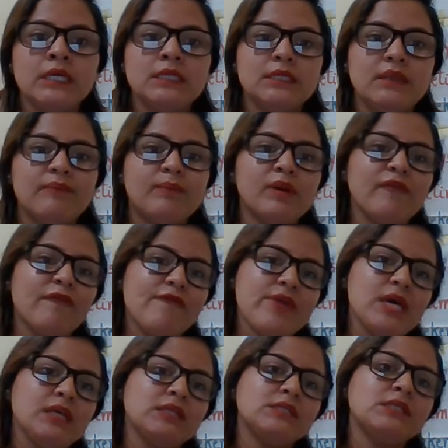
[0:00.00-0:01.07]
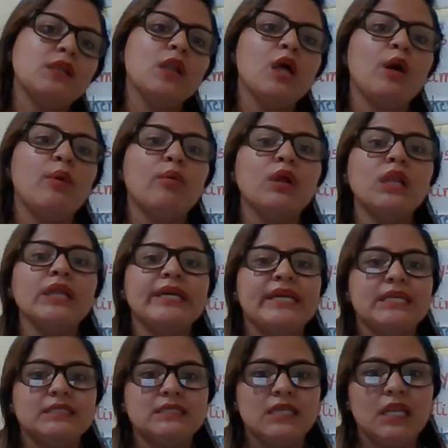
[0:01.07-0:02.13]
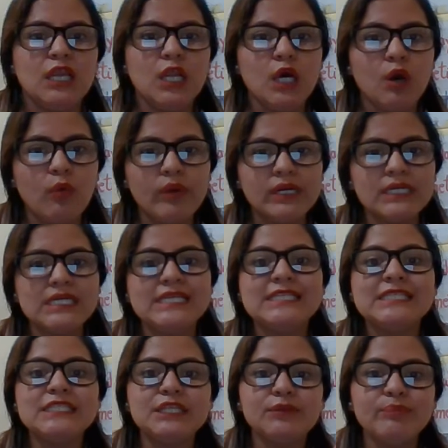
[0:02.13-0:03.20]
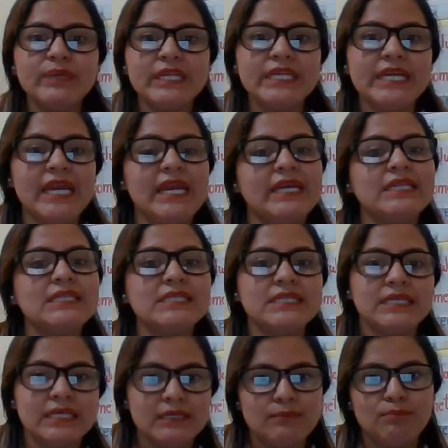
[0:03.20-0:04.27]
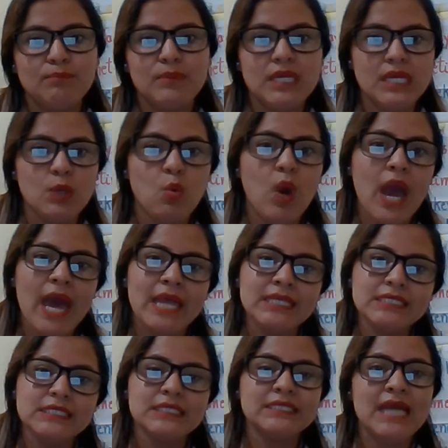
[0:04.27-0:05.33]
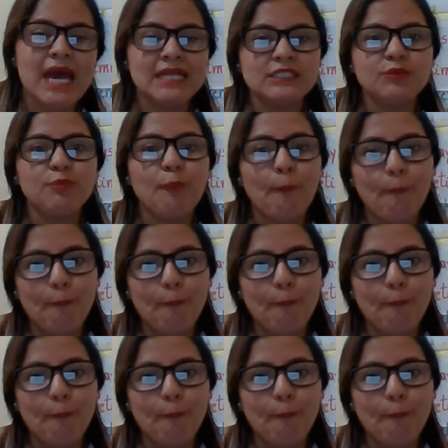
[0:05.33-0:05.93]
The proficiency level is lower intermediate and B1, that